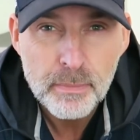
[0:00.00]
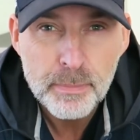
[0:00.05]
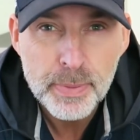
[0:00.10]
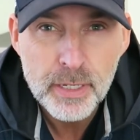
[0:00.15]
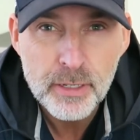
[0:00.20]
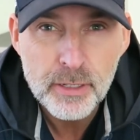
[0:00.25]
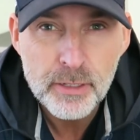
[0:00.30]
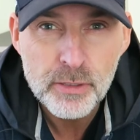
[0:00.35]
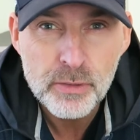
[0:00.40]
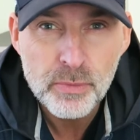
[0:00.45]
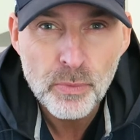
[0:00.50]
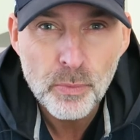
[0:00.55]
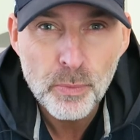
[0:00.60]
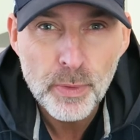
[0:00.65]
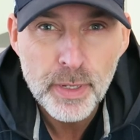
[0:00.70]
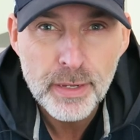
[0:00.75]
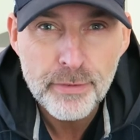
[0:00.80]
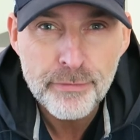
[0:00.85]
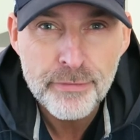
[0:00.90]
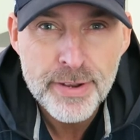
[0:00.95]
because
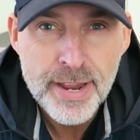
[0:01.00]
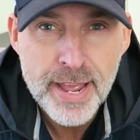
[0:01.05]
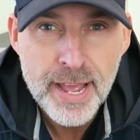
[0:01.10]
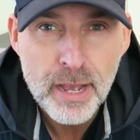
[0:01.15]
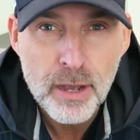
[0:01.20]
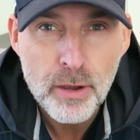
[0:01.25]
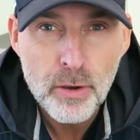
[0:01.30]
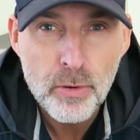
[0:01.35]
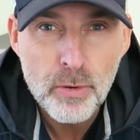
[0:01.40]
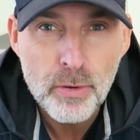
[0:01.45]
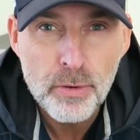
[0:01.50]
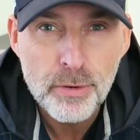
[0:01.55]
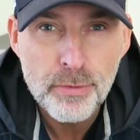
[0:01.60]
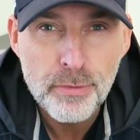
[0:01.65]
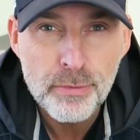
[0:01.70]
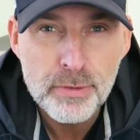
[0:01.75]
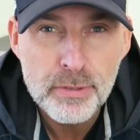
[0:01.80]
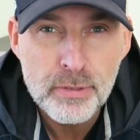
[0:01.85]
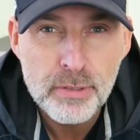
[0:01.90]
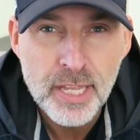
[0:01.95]
we have now
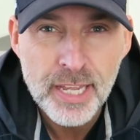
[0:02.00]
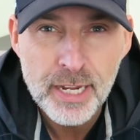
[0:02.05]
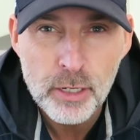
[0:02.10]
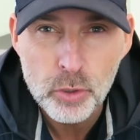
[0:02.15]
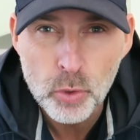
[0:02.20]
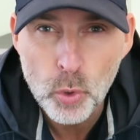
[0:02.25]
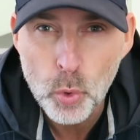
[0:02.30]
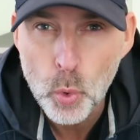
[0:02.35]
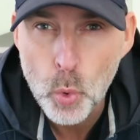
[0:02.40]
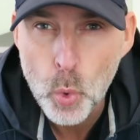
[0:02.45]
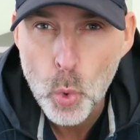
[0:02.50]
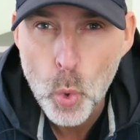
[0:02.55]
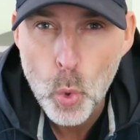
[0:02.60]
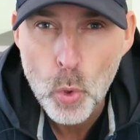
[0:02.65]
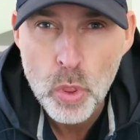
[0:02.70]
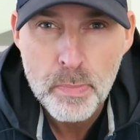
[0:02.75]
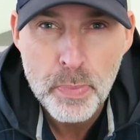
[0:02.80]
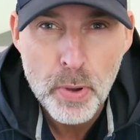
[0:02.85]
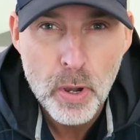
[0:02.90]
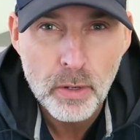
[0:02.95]
ticked
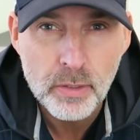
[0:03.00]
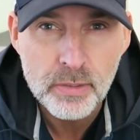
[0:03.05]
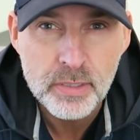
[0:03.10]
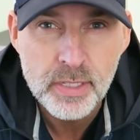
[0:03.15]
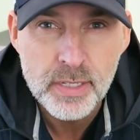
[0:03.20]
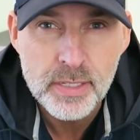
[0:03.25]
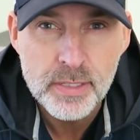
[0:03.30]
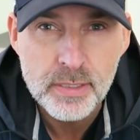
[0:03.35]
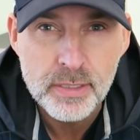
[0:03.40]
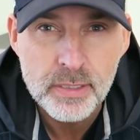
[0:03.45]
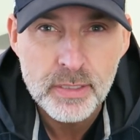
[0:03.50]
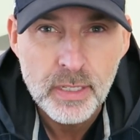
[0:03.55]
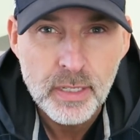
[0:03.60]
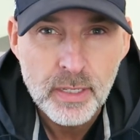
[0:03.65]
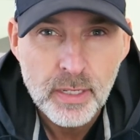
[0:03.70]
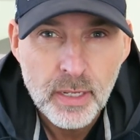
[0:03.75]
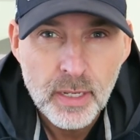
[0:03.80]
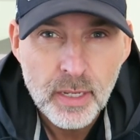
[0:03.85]
all the boxes,